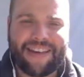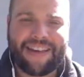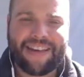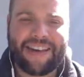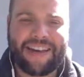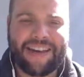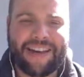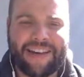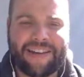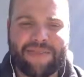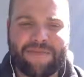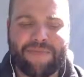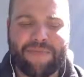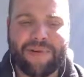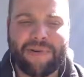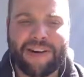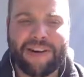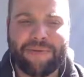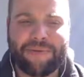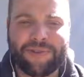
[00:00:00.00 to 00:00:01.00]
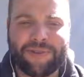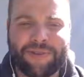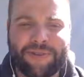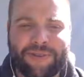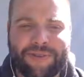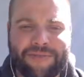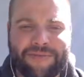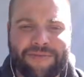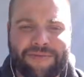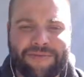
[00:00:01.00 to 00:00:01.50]
And my
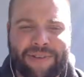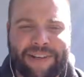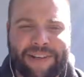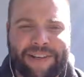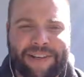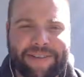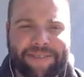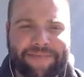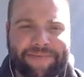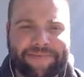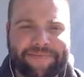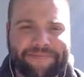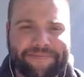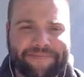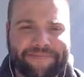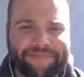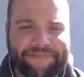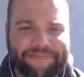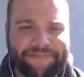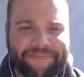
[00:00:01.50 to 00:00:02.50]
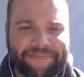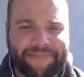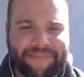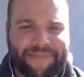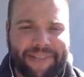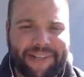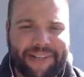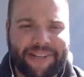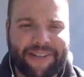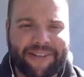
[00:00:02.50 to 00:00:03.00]
return flight
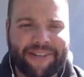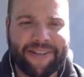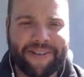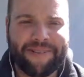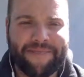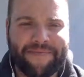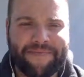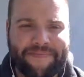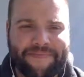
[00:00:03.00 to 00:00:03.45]
here.